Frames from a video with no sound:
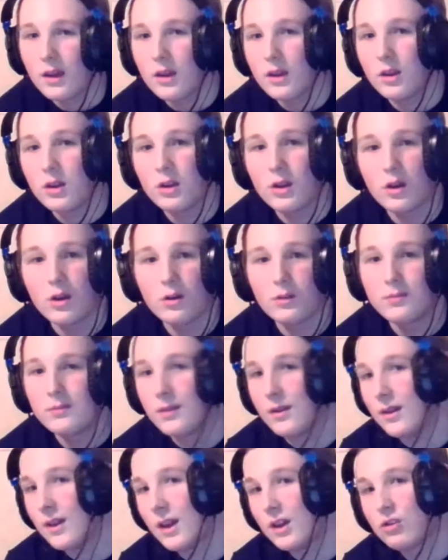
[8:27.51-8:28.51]

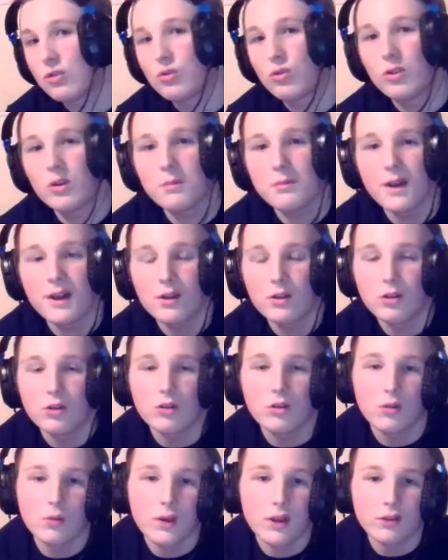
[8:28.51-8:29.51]
The extraordinary man who can
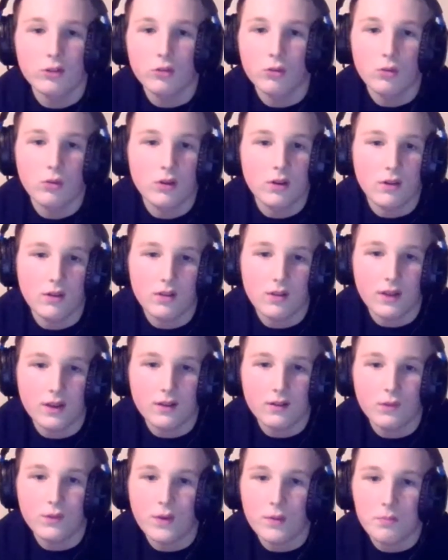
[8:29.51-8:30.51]
do extraordinary
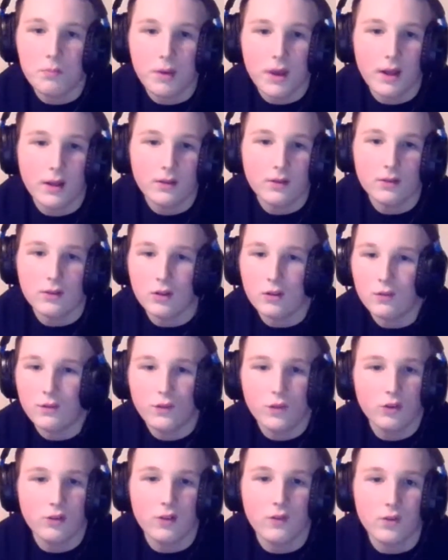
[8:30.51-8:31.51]
things. Finn Balor, the
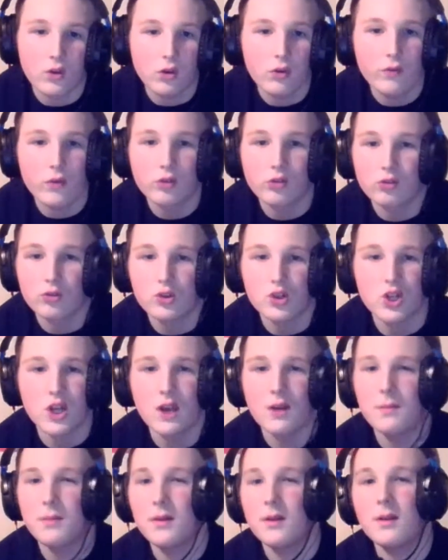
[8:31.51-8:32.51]
first ever Universal
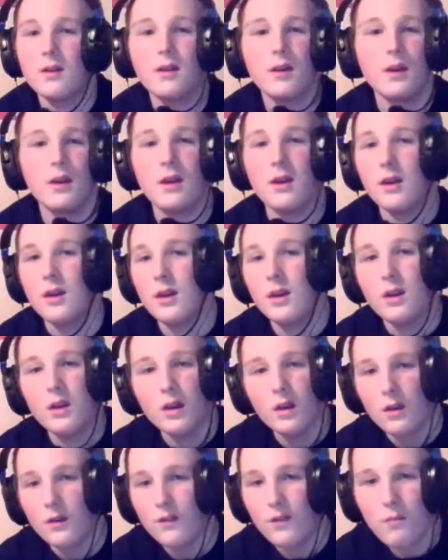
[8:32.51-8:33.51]
Champion.
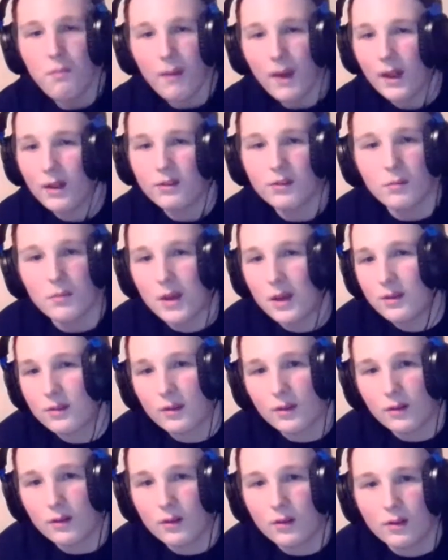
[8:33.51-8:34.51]
Finn Balor's
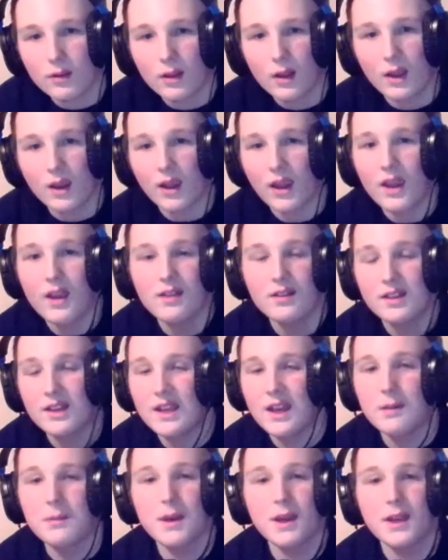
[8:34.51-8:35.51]
amazing. Like, his
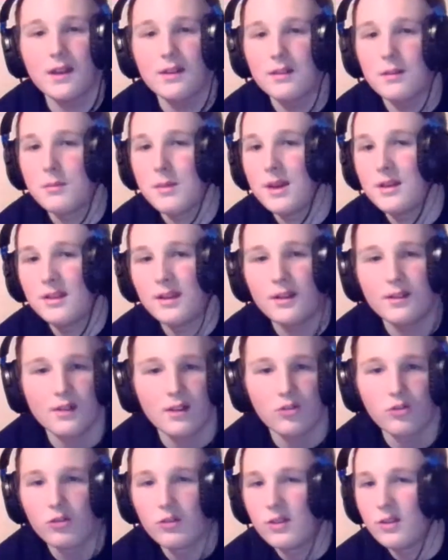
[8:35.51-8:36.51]
gimmick is amazing. His
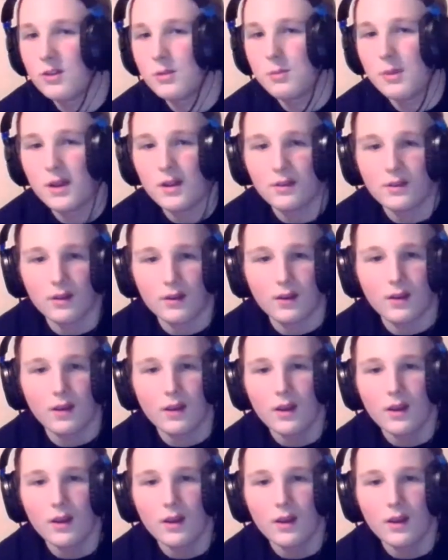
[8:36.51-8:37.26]
entrance is amazing.